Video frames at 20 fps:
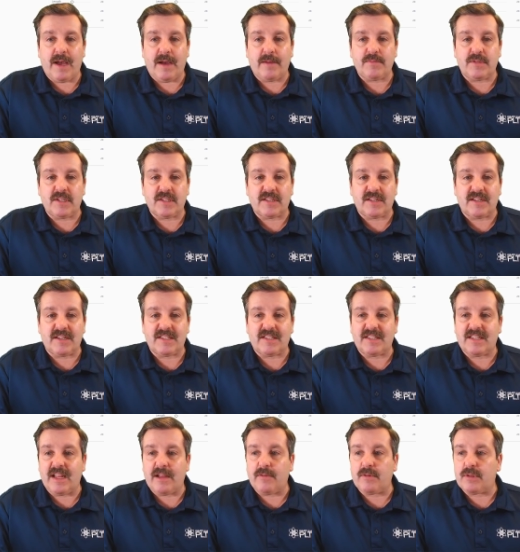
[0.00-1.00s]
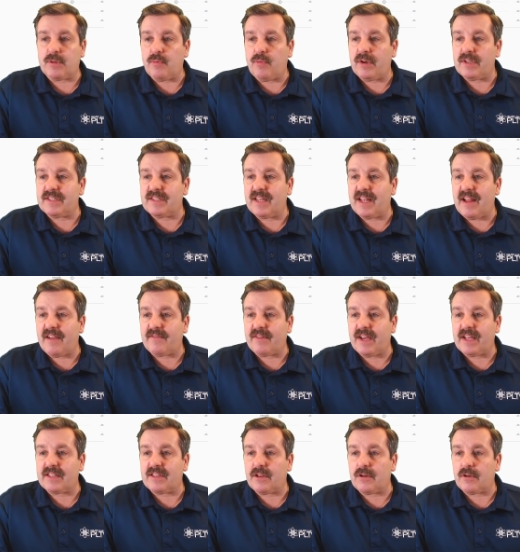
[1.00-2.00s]
I'm just going to stay with the ones that I've
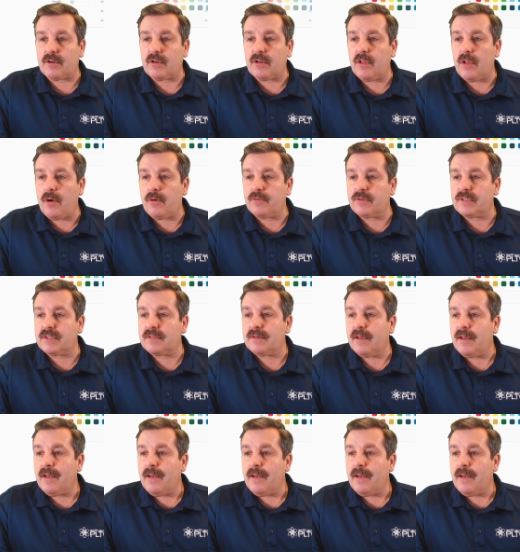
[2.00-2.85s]
got that are close.